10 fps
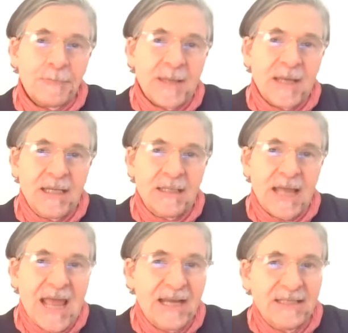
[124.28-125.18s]
in
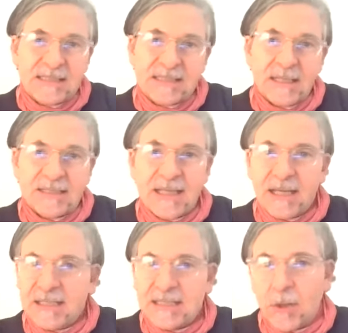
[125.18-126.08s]
any sense
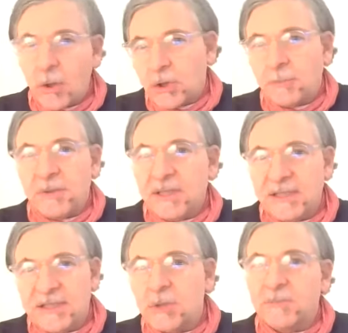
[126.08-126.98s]
that is not completely
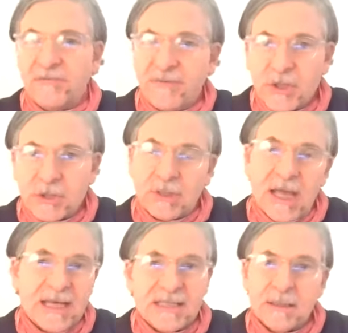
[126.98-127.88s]
superficial,
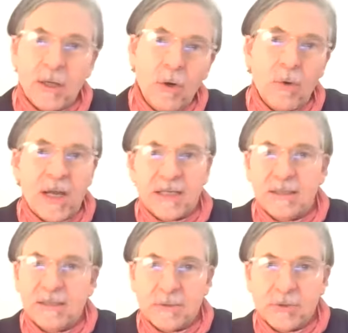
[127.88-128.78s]
as in, oh, I can
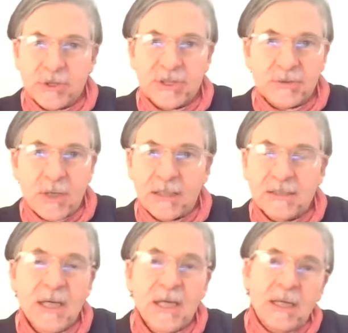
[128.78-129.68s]
eat sushi tonight
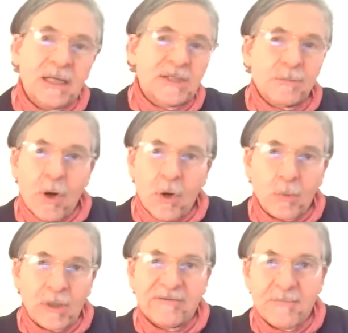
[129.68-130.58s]
and tomorrow we'll
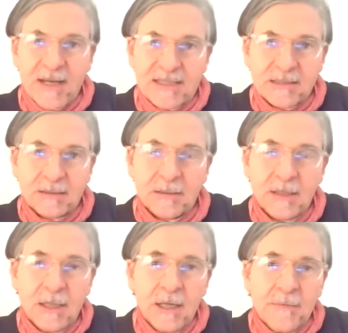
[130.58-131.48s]
have Mexican.
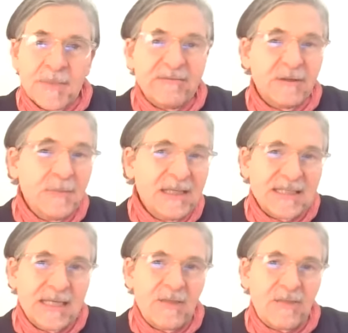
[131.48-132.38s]
If it means
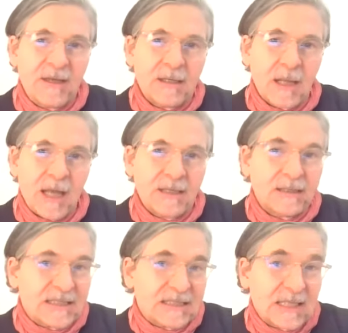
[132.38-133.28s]
anything like,
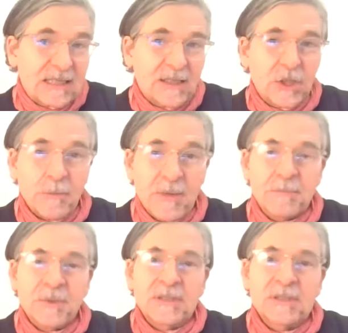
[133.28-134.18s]
let's say, a
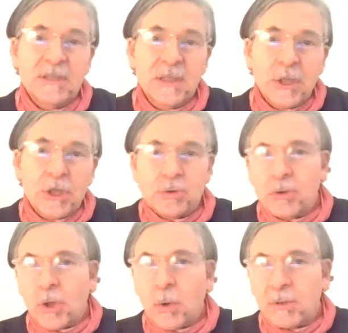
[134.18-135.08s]
commitment to
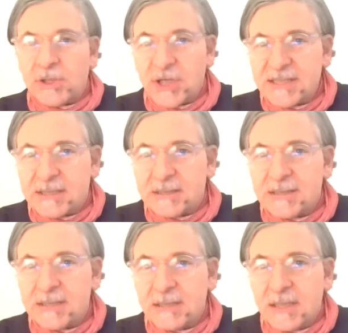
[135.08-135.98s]
global
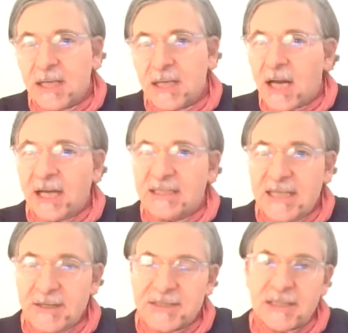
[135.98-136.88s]
justice, I
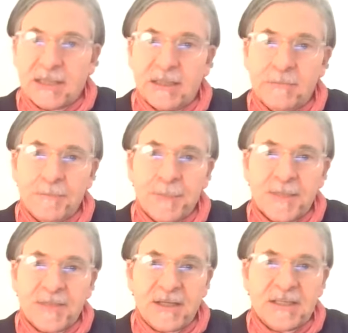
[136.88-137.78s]
dare say
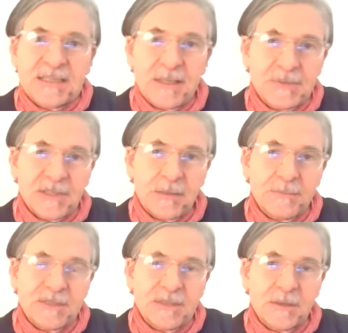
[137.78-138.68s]
that it's
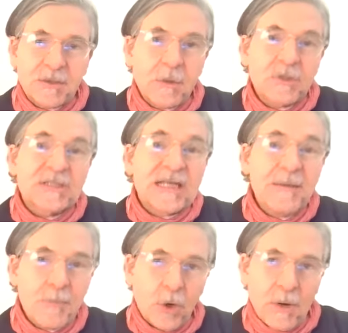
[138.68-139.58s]
sometimes the most
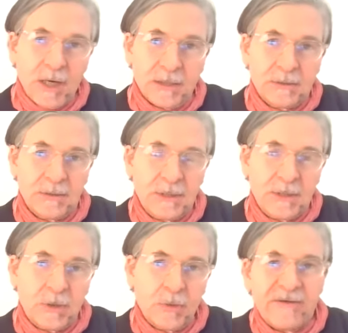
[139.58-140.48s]
immobile
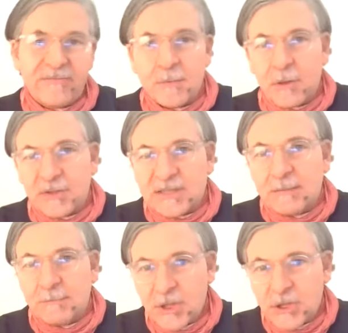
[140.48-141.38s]
who have the most
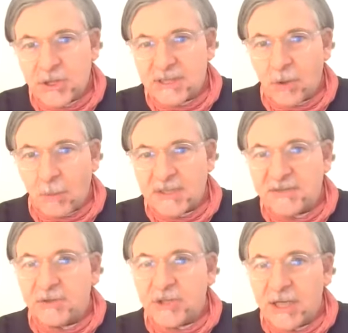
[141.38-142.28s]
ambitious normative
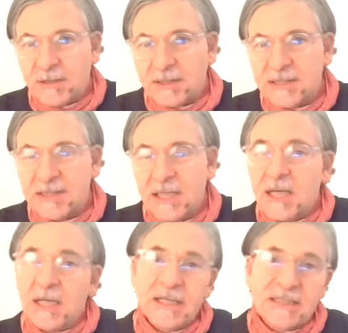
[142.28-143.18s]
agendas,
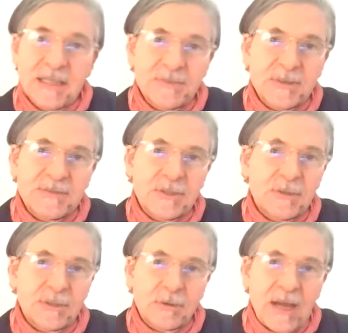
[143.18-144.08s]
and sometimes
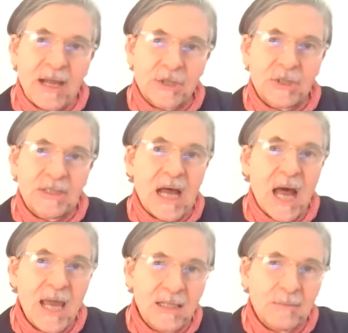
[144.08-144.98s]
those who are actually
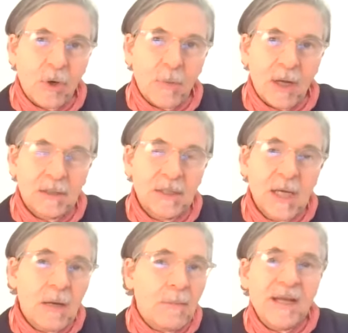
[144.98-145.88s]
highly mobile
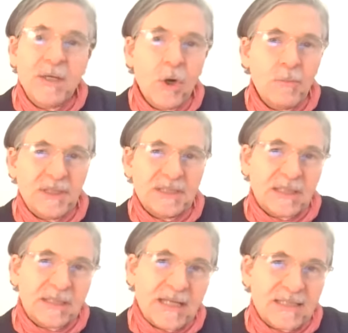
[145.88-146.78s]
by no means
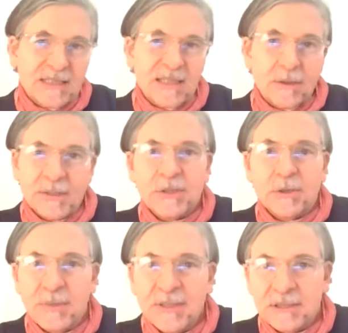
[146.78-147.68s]
are necessarily
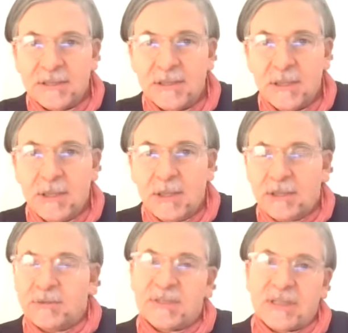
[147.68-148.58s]
committed
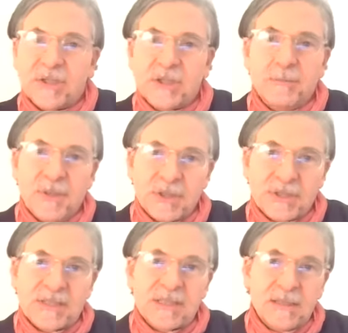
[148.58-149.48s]
to such
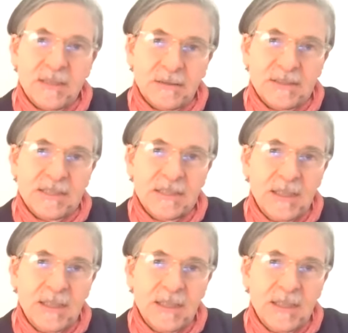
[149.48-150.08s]
ambitious ideals.